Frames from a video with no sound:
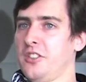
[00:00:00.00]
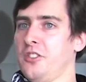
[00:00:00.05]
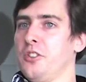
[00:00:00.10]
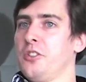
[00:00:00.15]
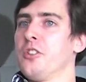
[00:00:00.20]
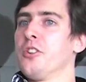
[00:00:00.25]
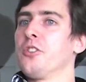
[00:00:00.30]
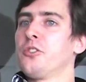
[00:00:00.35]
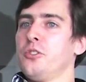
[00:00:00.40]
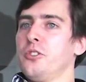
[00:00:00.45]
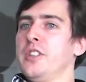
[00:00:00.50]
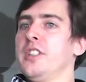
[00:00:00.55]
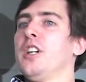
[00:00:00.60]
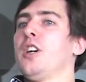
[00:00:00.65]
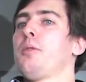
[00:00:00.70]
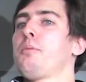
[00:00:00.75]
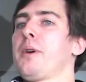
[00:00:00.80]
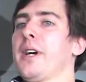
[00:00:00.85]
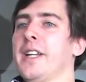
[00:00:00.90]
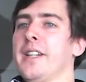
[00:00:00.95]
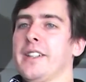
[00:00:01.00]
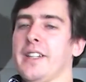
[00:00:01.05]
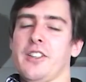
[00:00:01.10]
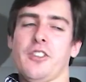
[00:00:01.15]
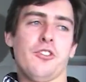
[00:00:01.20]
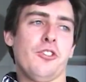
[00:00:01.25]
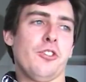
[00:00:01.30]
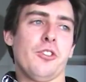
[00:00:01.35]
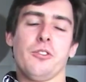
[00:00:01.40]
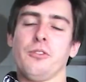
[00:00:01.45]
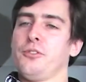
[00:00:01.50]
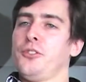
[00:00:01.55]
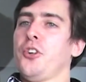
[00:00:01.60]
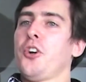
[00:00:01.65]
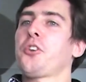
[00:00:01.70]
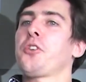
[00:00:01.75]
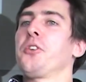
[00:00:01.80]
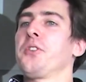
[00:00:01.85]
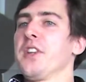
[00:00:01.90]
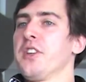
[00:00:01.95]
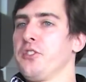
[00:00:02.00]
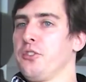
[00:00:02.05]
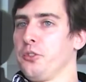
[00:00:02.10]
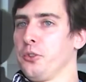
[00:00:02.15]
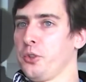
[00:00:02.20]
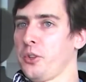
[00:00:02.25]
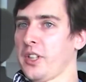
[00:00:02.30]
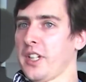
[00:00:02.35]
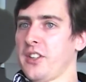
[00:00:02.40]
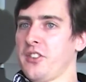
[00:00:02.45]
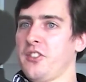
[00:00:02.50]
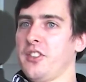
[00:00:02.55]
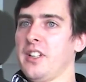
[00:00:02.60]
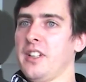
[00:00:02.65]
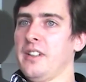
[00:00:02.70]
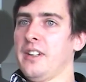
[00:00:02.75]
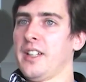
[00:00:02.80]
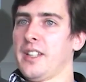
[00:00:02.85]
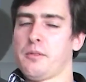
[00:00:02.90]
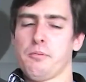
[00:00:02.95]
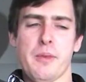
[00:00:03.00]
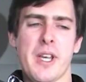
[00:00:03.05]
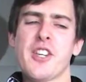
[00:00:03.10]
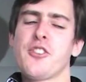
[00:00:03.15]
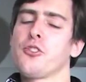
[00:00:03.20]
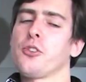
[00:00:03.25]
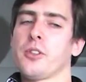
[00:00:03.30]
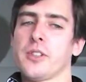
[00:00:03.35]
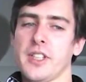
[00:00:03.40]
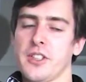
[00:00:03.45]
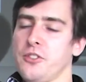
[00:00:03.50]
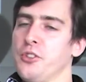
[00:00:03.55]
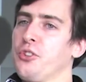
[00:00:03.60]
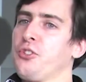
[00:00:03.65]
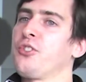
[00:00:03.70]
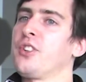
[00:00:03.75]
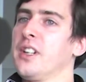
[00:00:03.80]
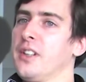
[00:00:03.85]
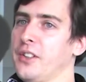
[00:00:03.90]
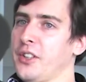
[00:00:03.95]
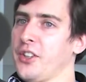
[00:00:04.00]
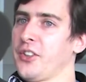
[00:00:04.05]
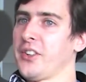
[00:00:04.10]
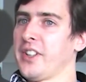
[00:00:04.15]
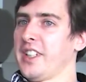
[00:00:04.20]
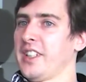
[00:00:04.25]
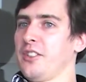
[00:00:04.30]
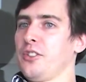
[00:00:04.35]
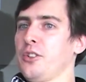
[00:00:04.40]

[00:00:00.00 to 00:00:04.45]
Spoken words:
to go to the operator and sort of knock on its door and say, like, make sure that you're still running,